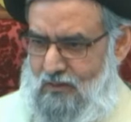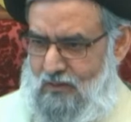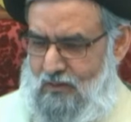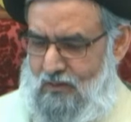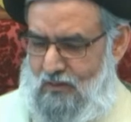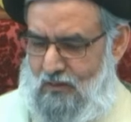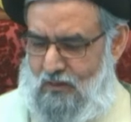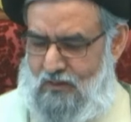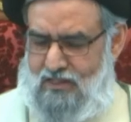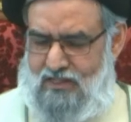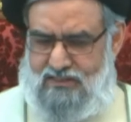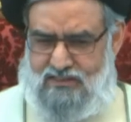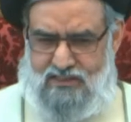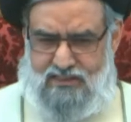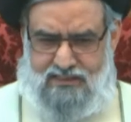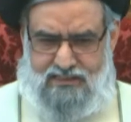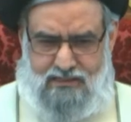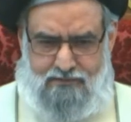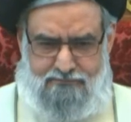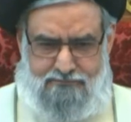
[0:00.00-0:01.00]
Or does
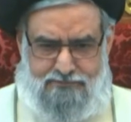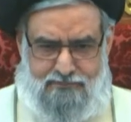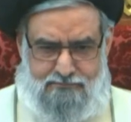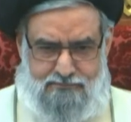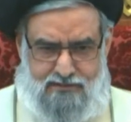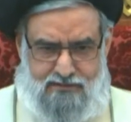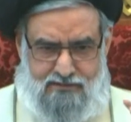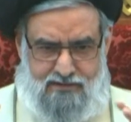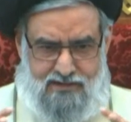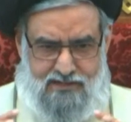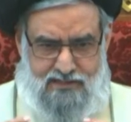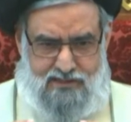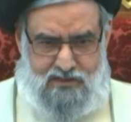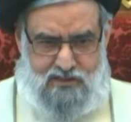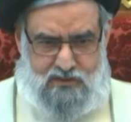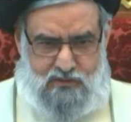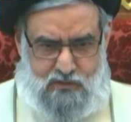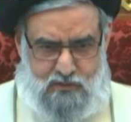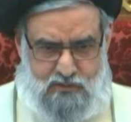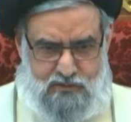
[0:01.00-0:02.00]
it come from the
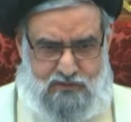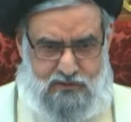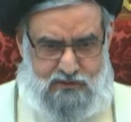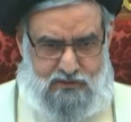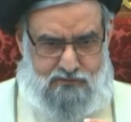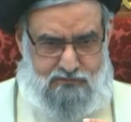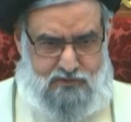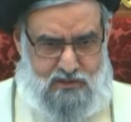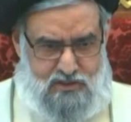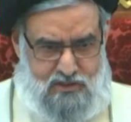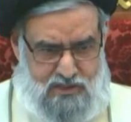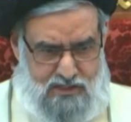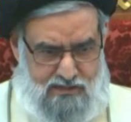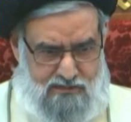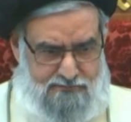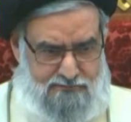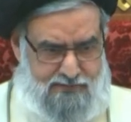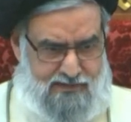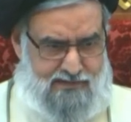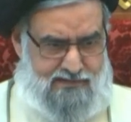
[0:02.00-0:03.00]
religious sources of the
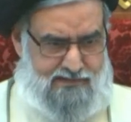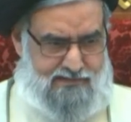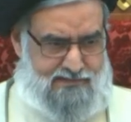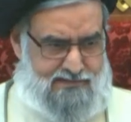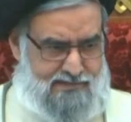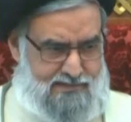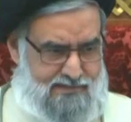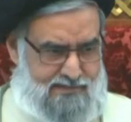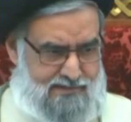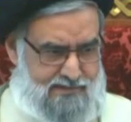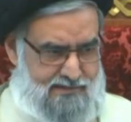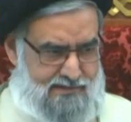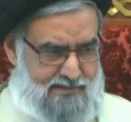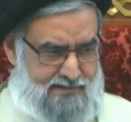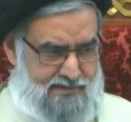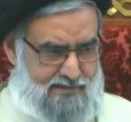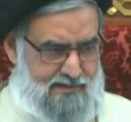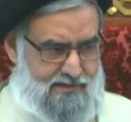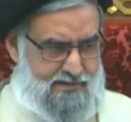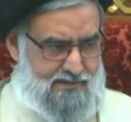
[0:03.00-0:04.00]
Shia faith?
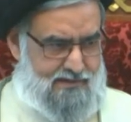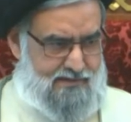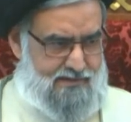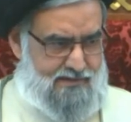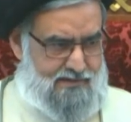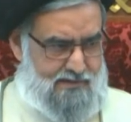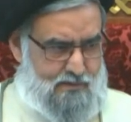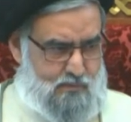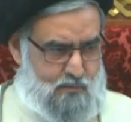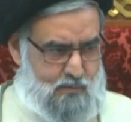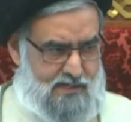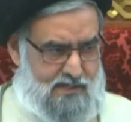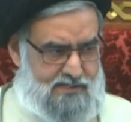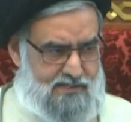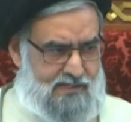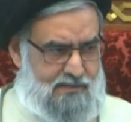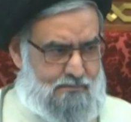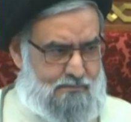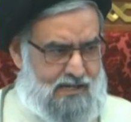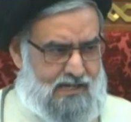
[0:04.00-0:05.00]
Where
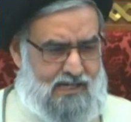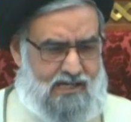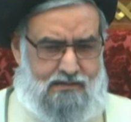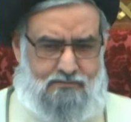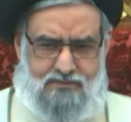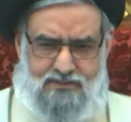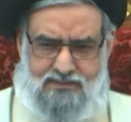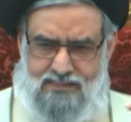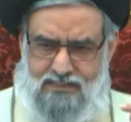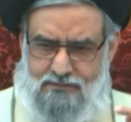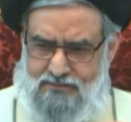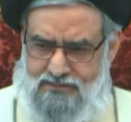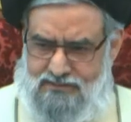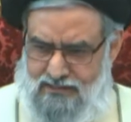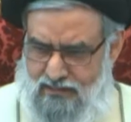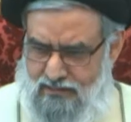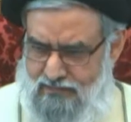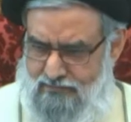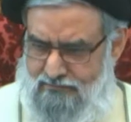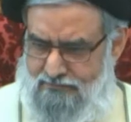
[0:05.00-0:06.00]
the Imams
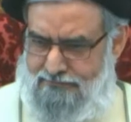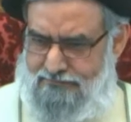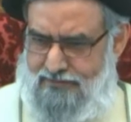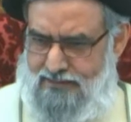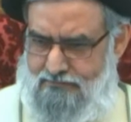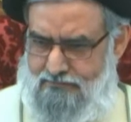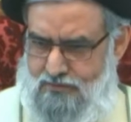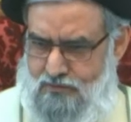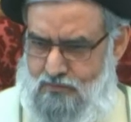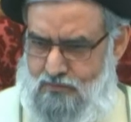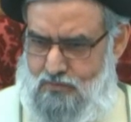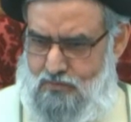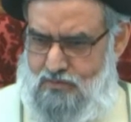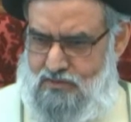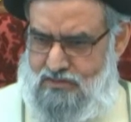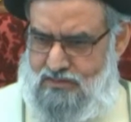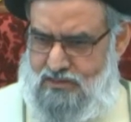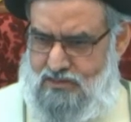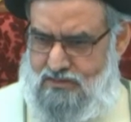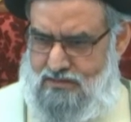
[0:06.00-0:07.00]
themselves have
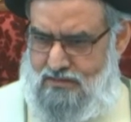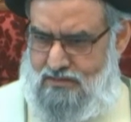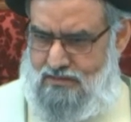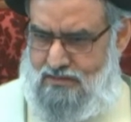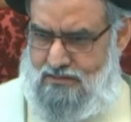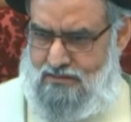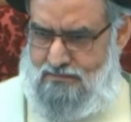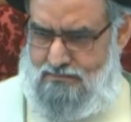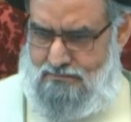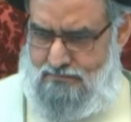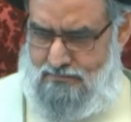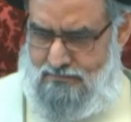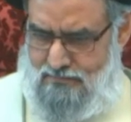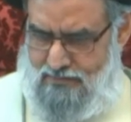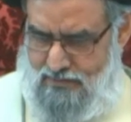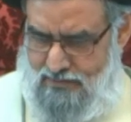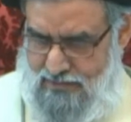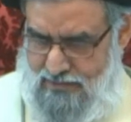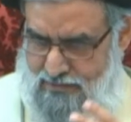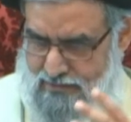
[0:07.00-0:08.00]
used this term
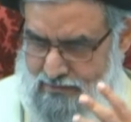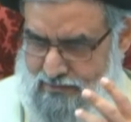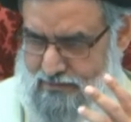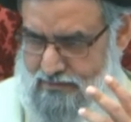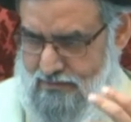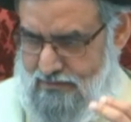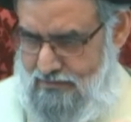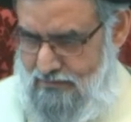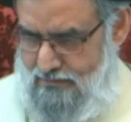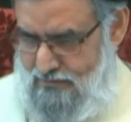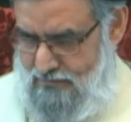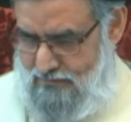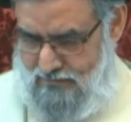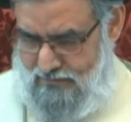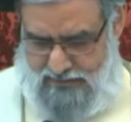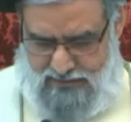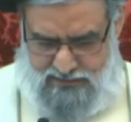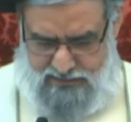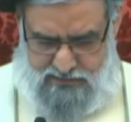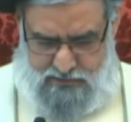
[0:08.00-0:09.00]
Eid. So
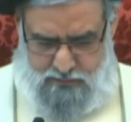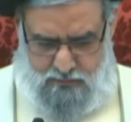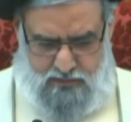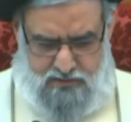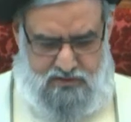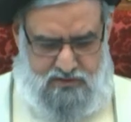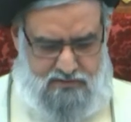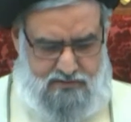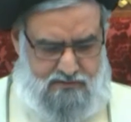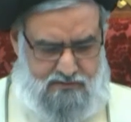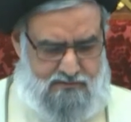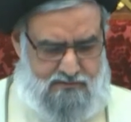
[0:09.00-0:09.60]
that is the question.